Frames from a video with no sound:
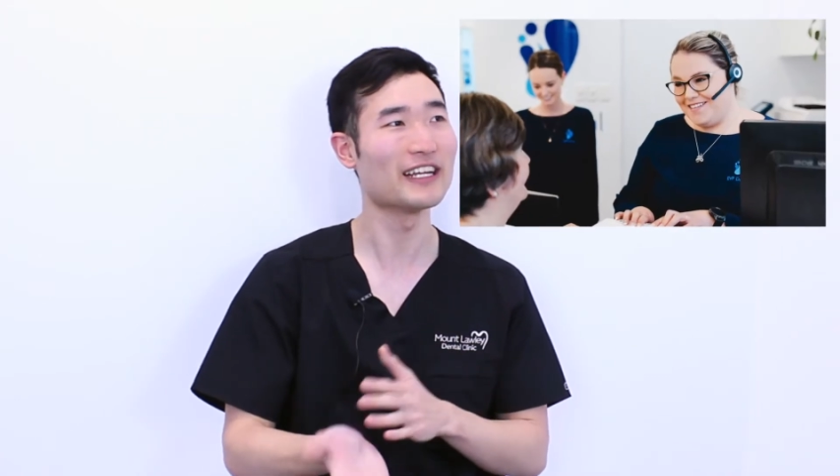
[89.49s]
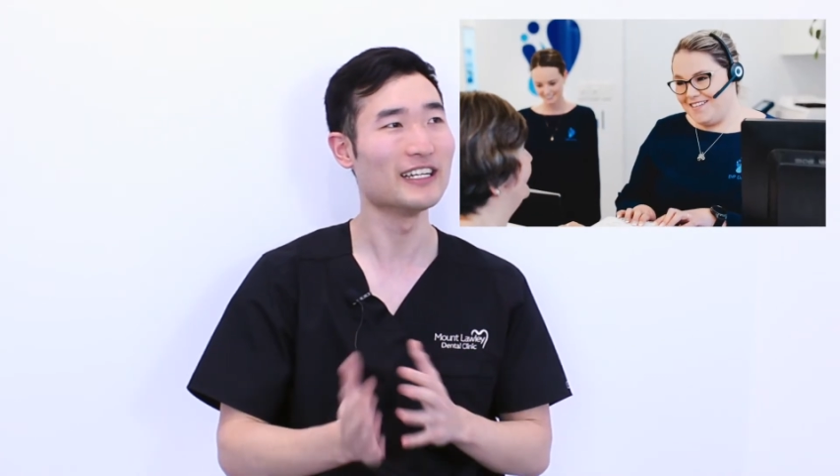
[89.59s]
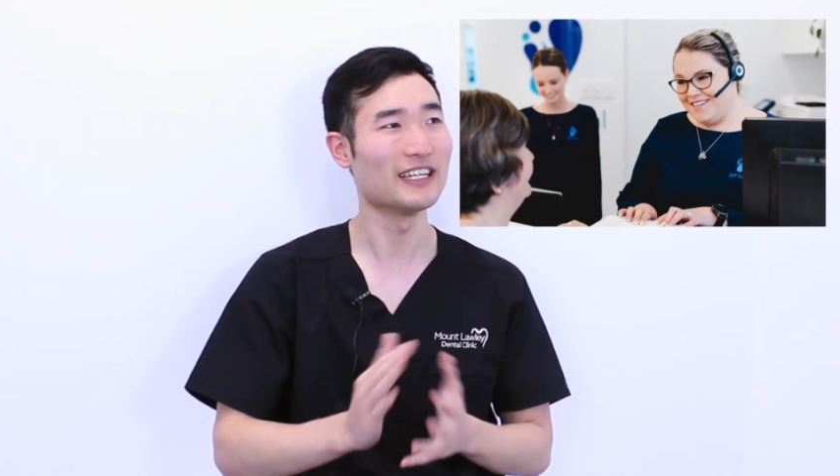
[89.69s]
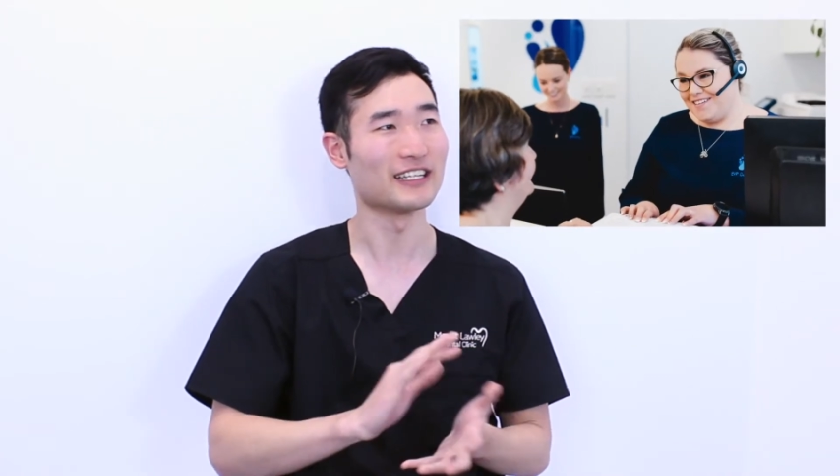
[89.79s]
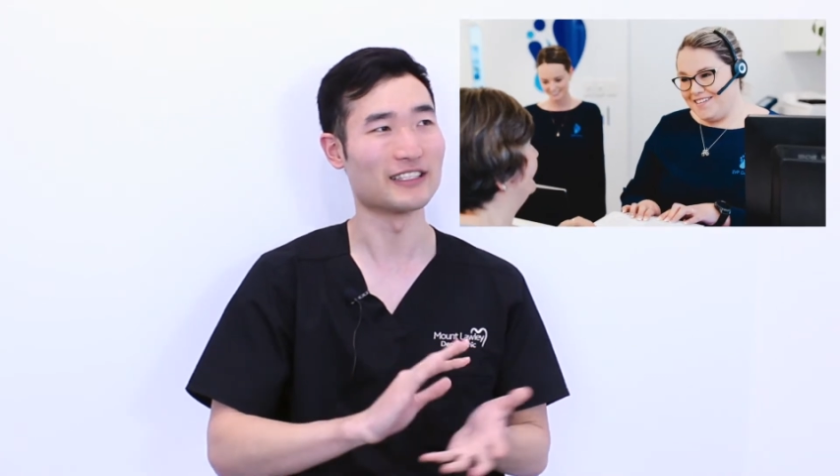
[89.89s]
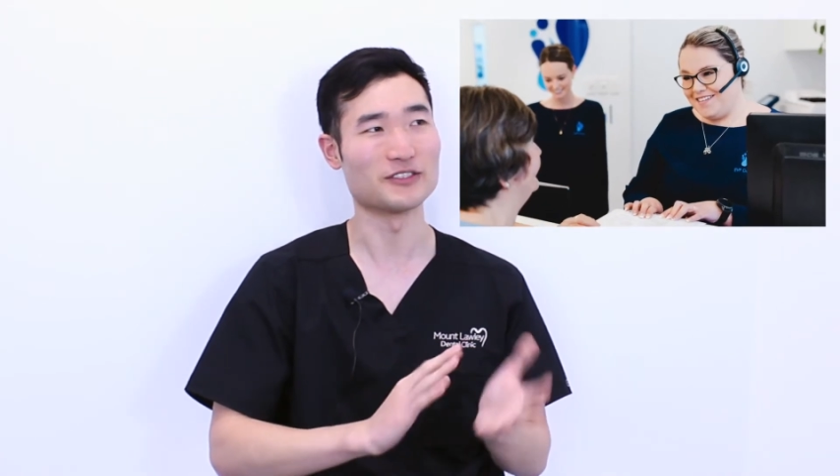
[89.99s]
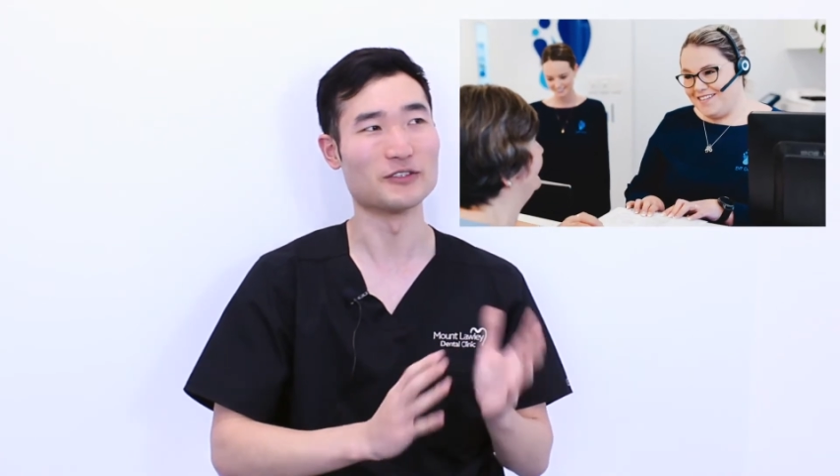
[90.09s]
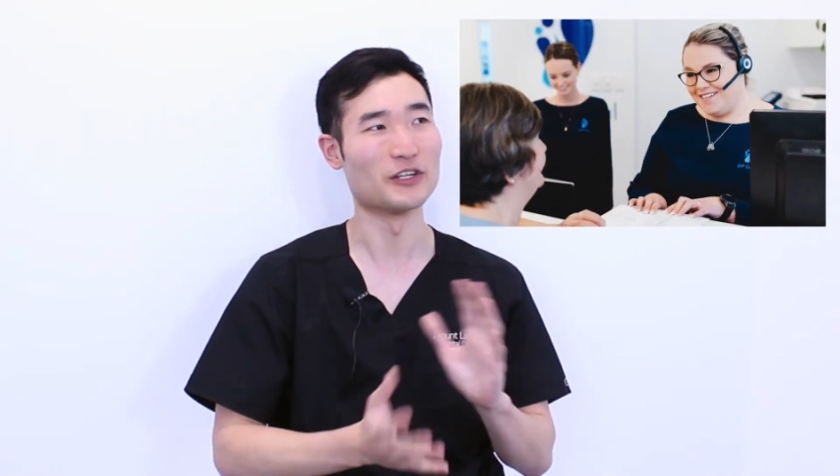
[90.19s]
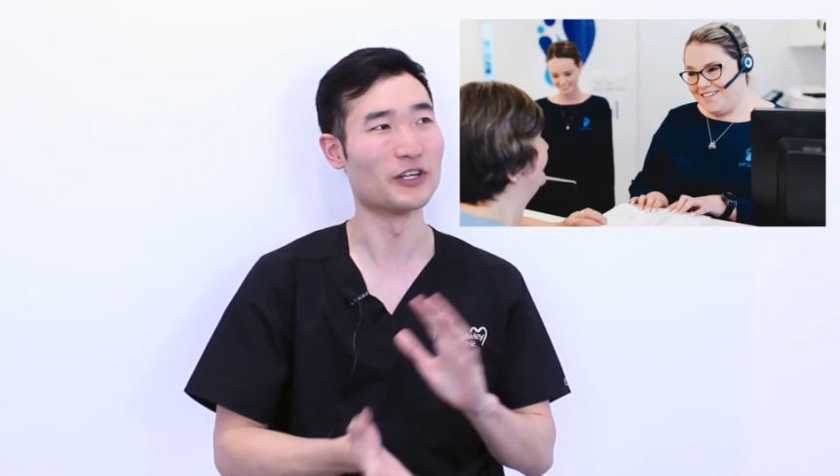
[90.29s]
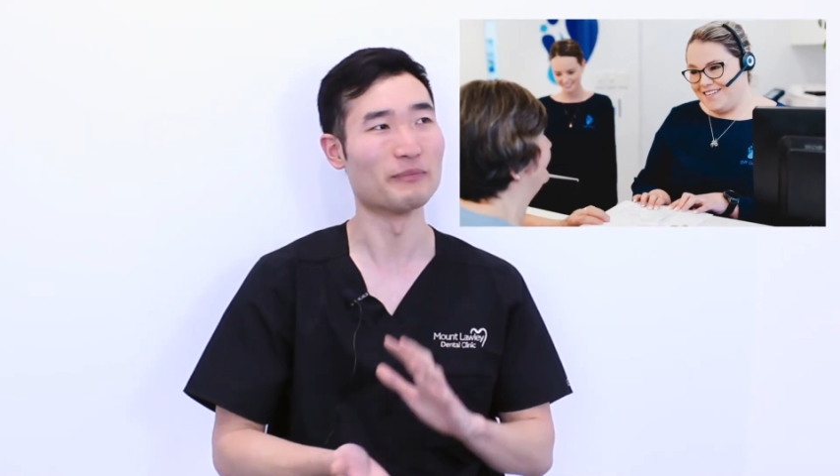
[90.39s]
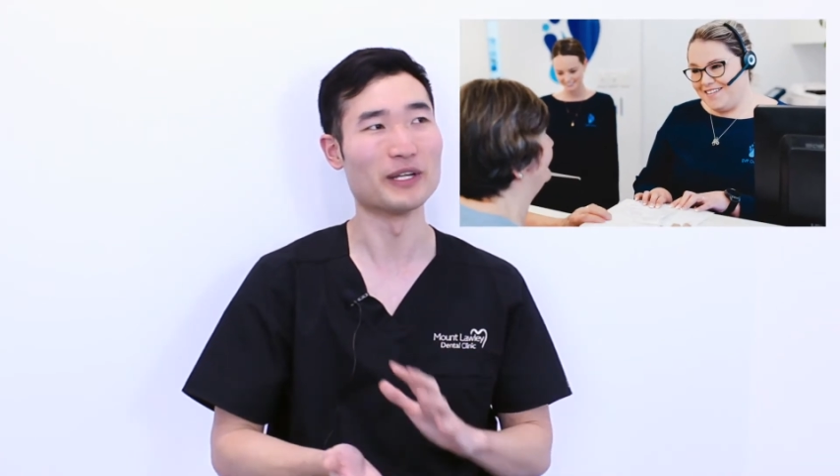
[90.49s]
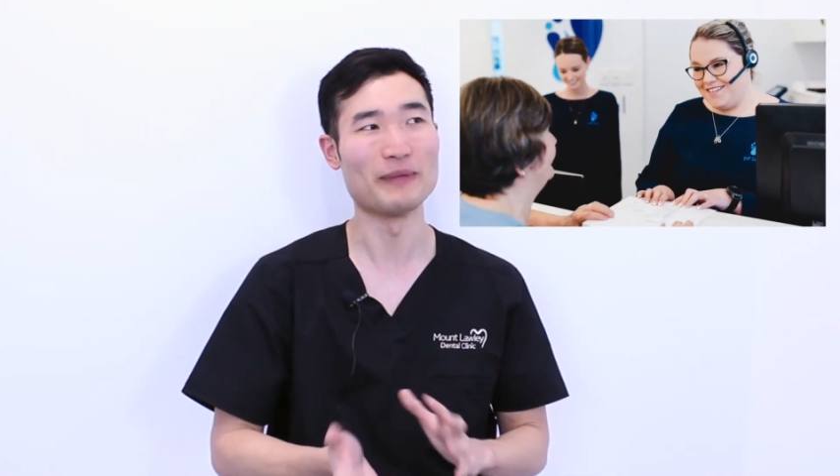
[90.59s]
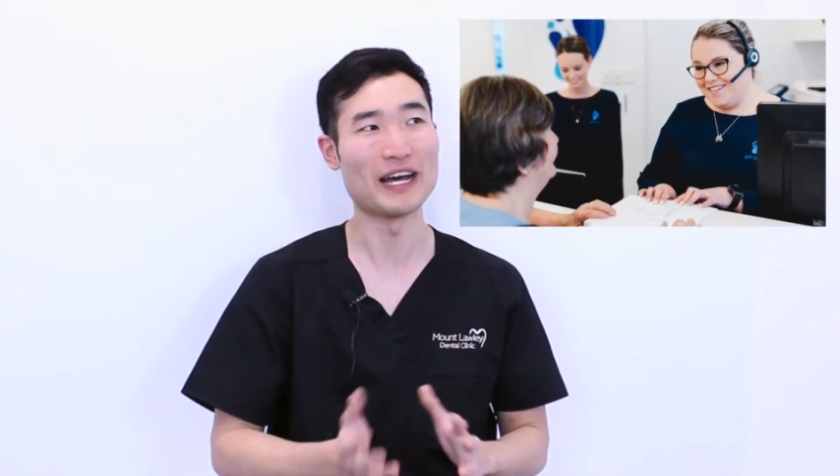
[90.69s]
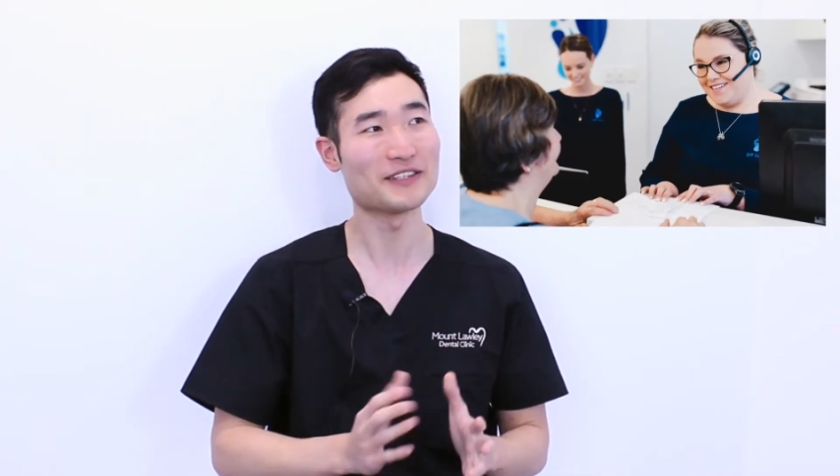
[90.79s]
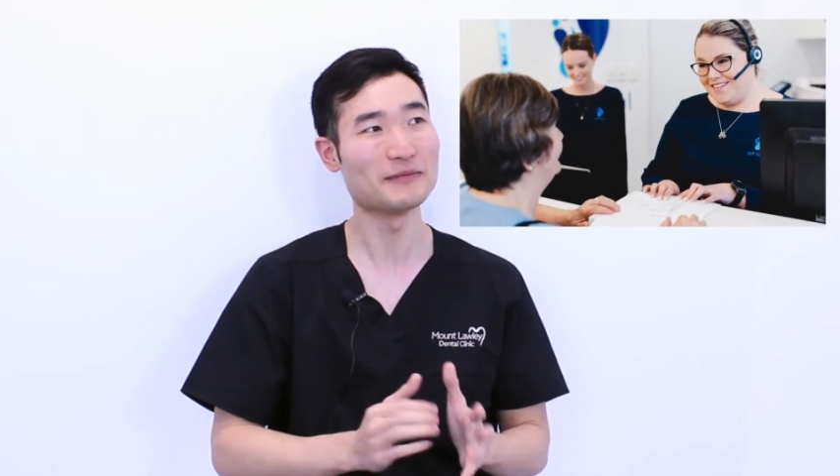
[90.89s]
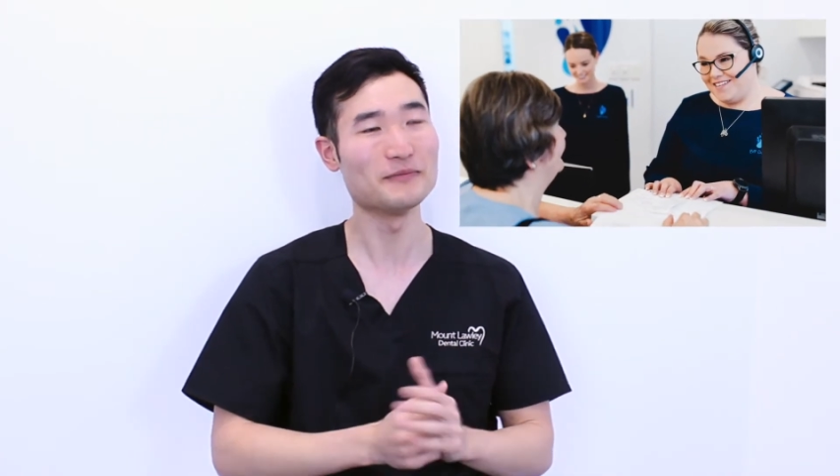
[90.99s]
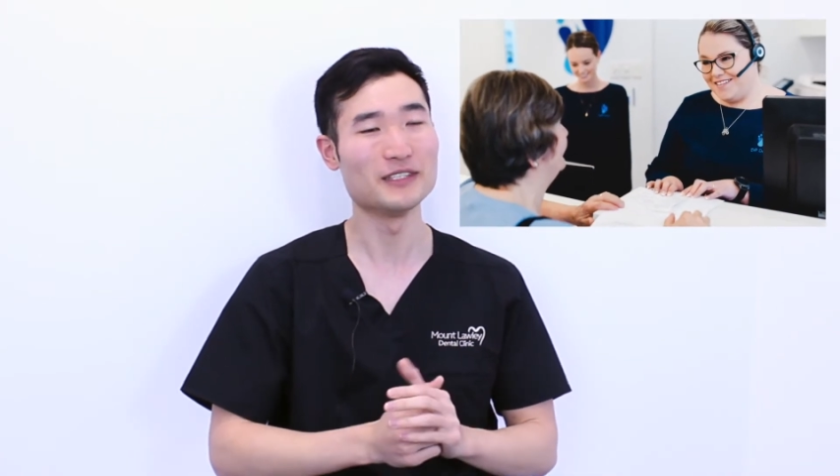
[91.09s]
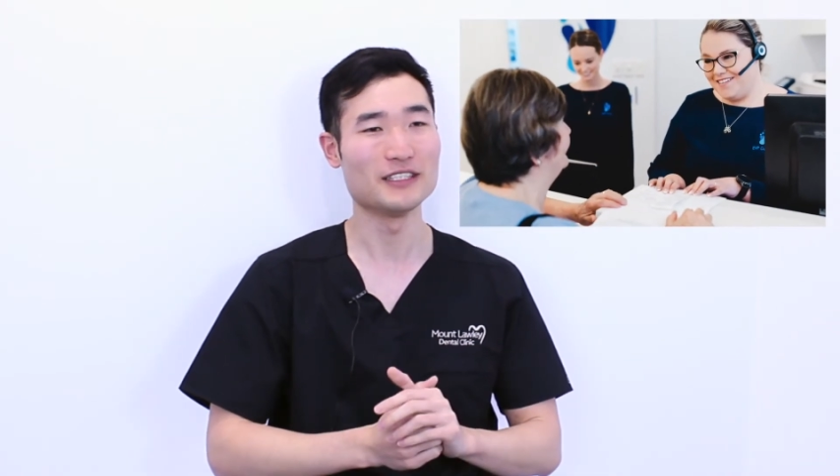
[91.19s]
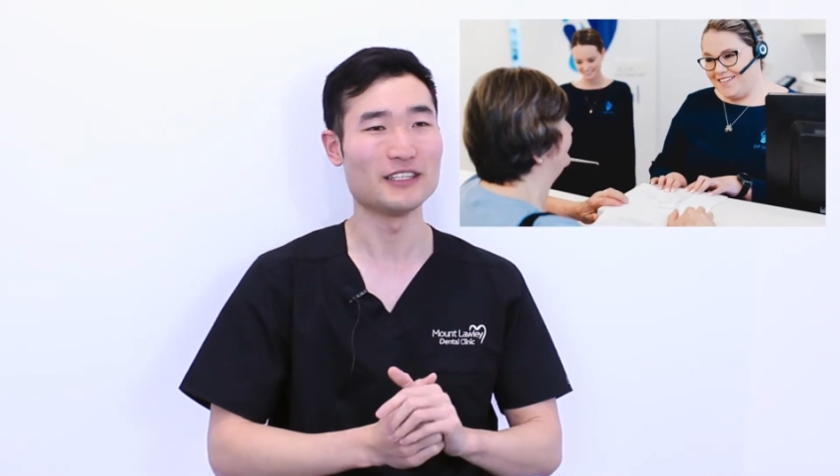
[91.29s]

You can sort of learn a bit about them,